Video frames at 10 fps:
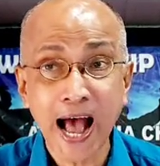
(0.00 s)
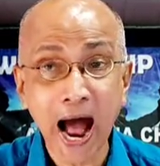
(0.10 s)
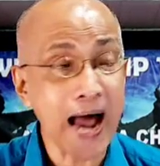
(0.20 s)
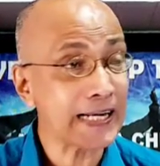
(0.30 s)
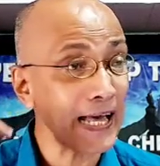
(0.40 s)

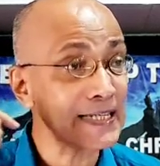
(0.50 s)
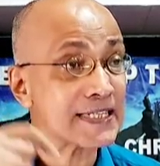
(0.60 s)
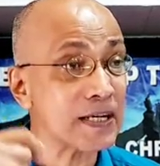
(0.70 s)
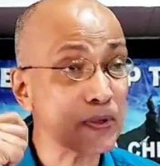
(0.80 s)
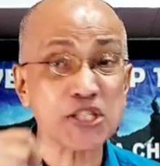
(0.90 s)
unless
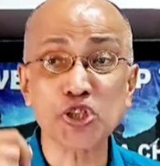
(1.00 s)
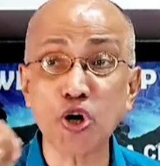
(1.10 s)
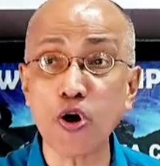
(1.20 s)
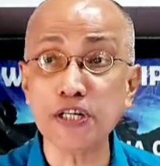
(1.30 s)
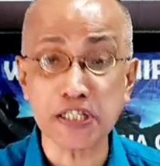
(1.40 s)
he was
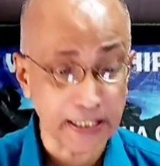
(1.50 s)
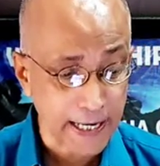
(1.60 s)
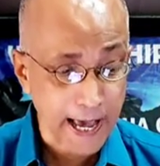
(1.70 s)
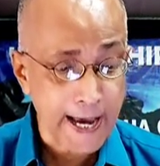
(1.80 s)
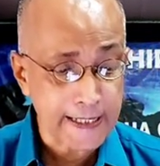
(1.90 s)
thrown into the
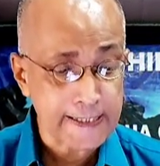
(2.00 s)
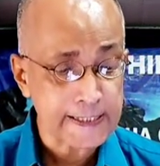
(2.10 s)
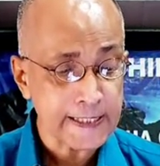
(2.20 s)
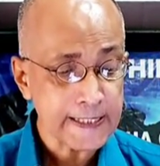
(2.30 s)
lion's